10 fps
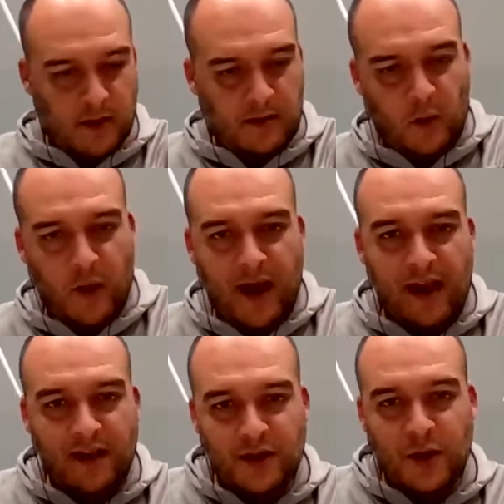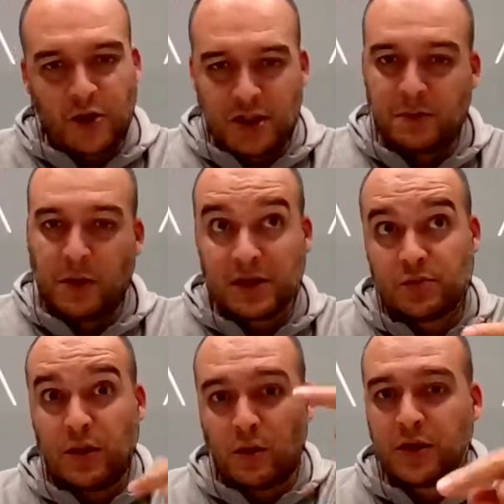away, just because
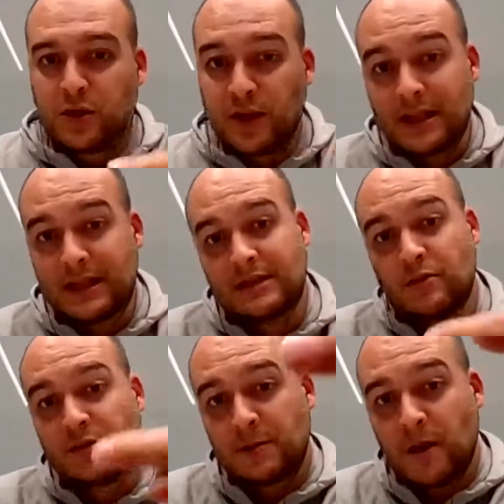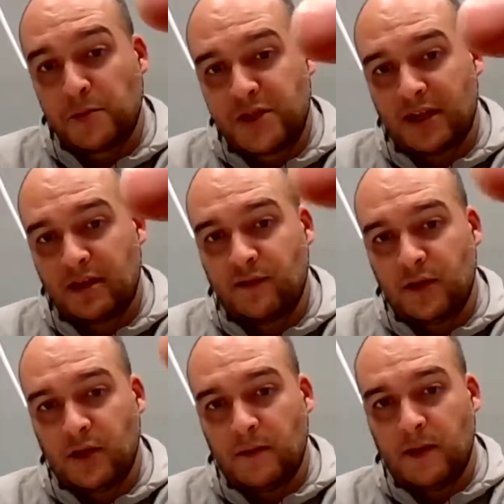we want to get to some objective,
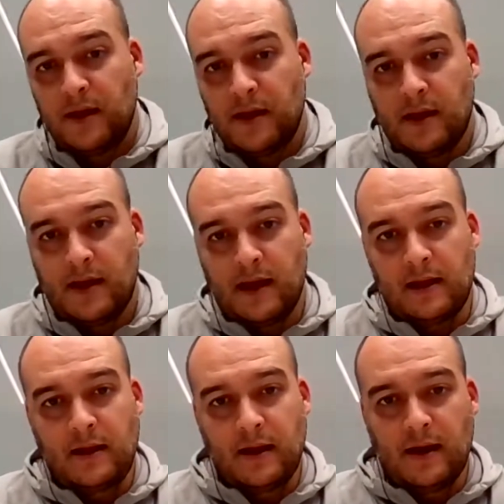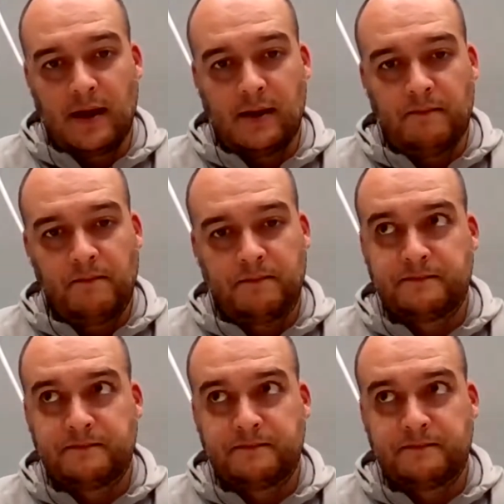and